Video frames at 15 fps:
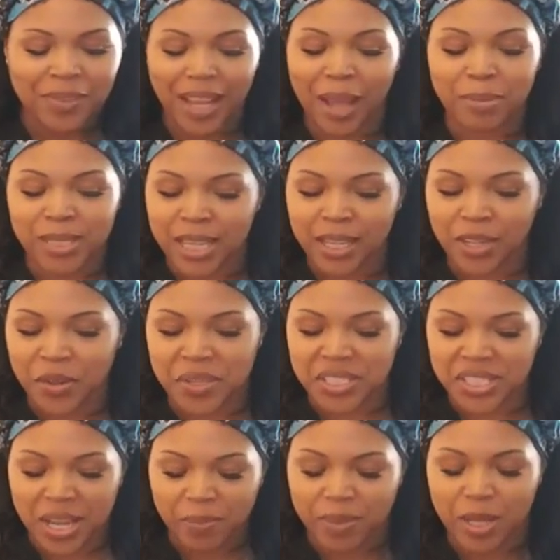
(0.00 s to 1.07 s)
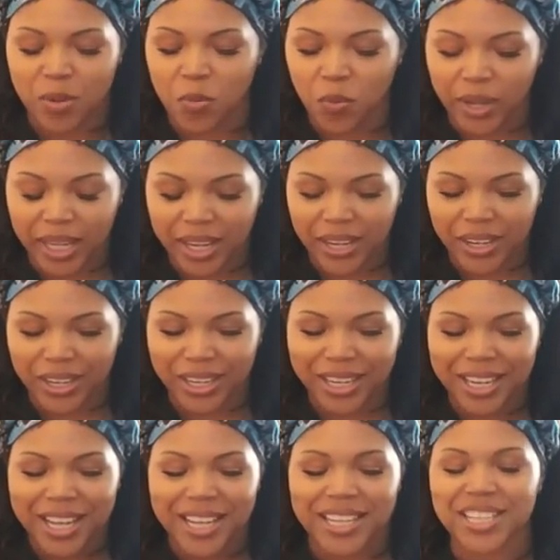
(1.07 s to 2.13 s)
I'm telling you, something
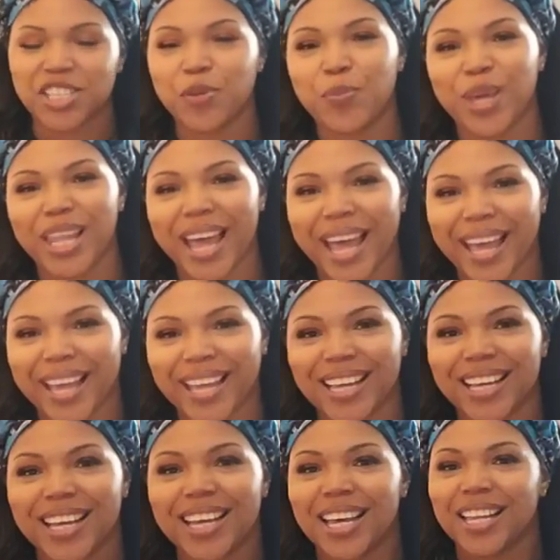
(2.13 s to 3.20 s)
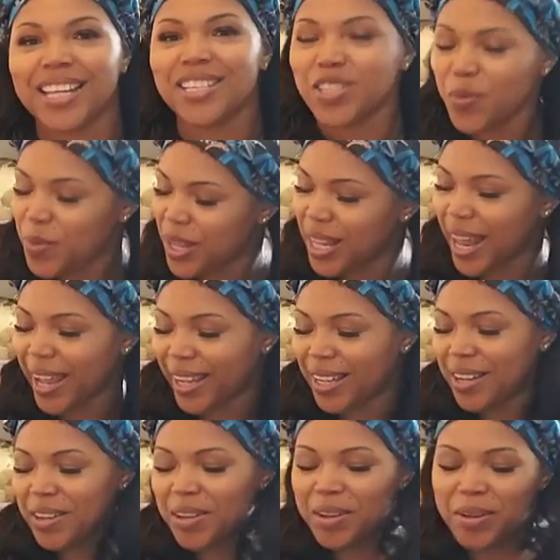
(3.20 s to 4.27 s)
weird. This would be like, this would be like,
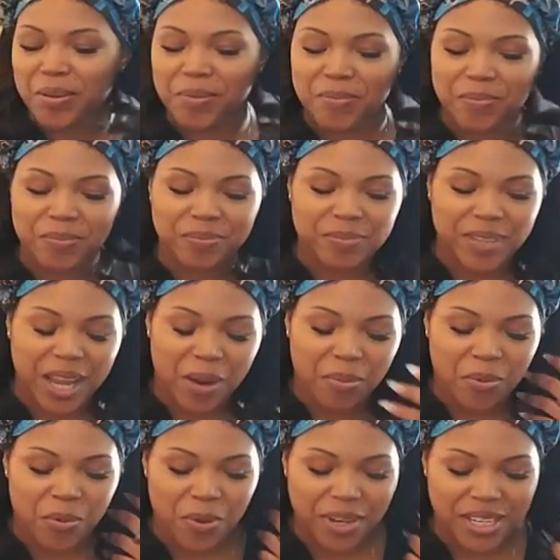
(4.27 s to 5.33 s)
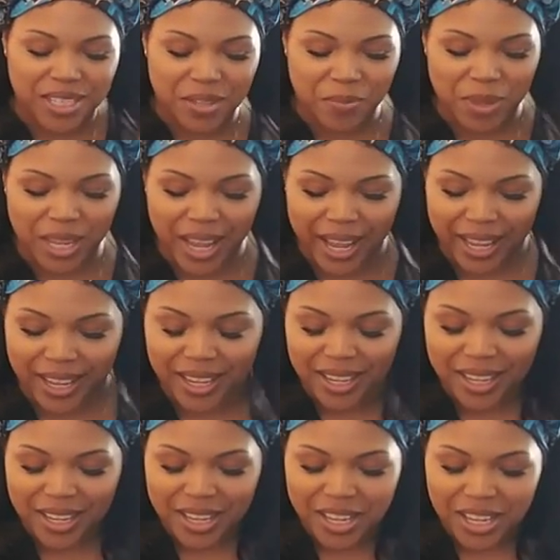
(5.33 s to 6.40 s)
um, Capricorn, this would be like,
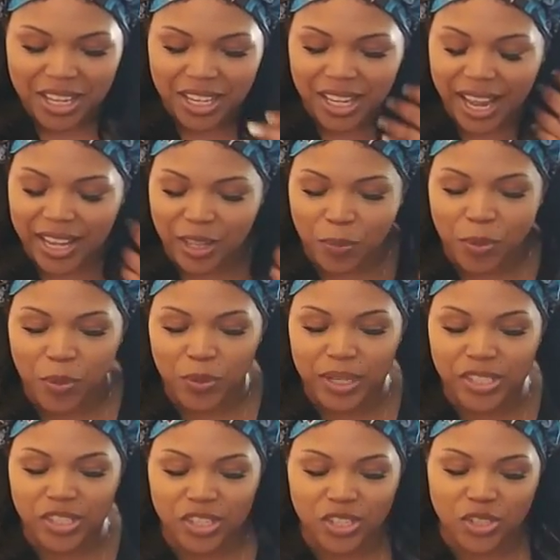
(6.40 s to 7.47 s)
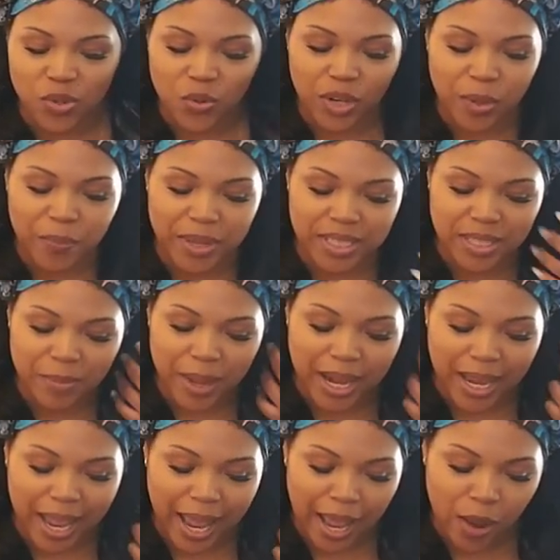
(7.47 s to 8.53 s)
like the police just showing up at
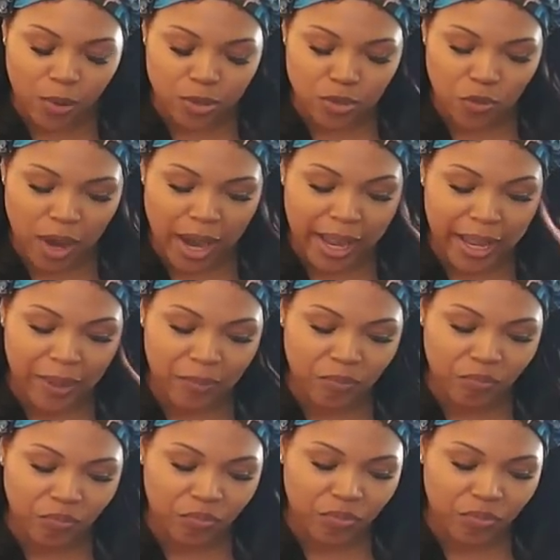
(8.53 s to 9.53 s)
somebody's house, right?